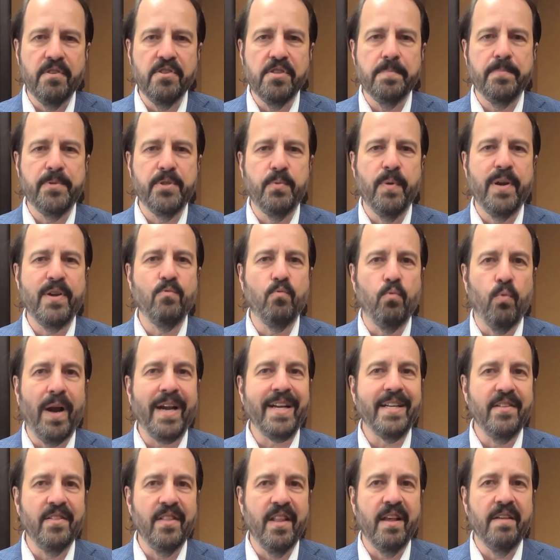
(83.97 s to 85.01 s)
between right
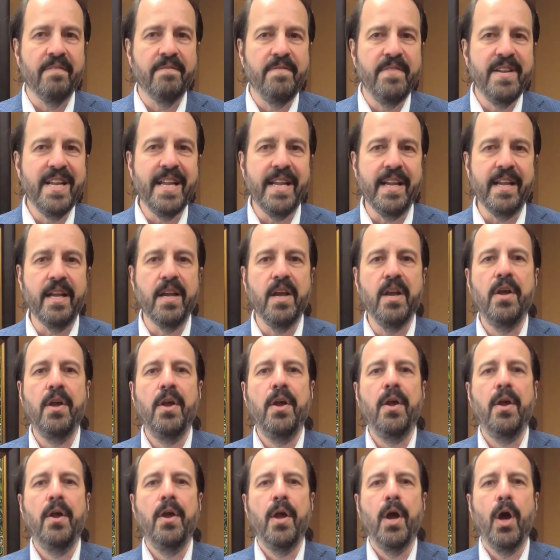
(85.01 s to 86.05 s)
and left knee.
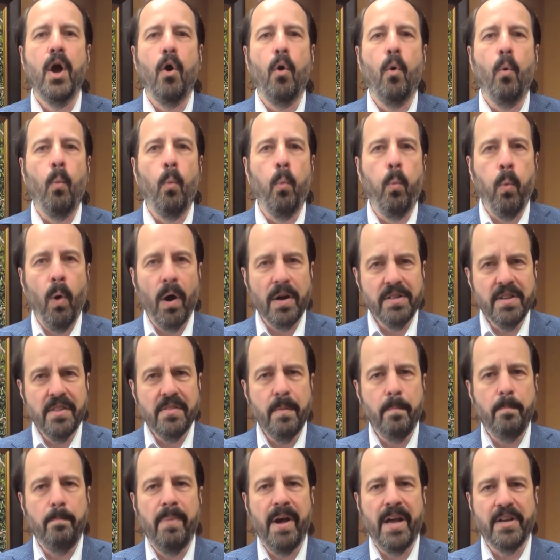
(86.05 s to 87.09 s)
One of the
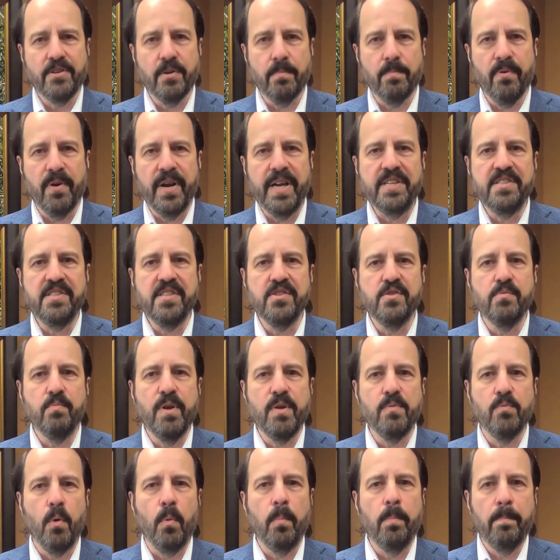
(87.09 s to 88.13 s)
better braces we
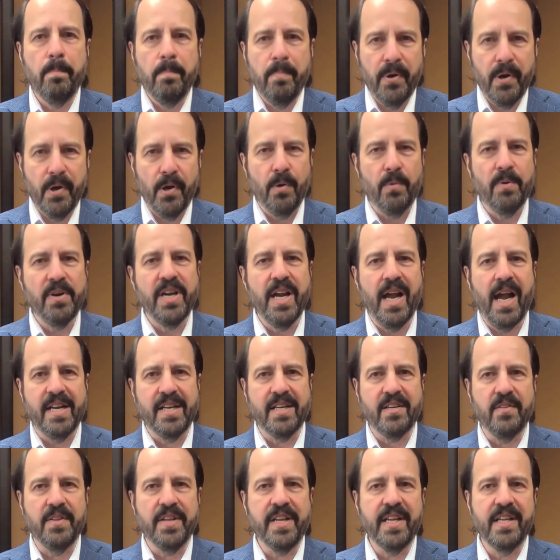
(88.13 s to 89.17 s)
will
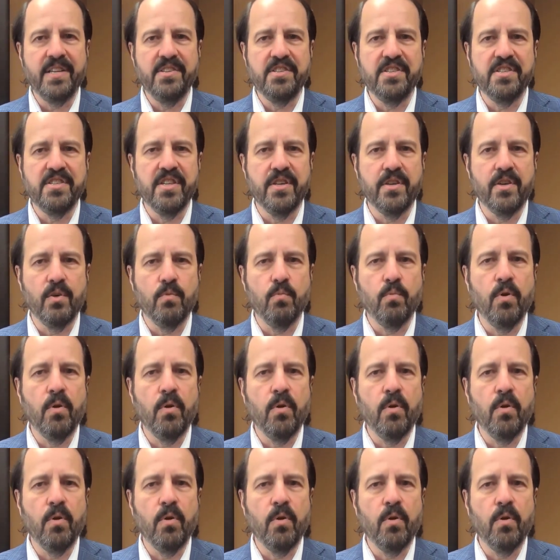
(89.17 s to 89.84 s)
periodically consider will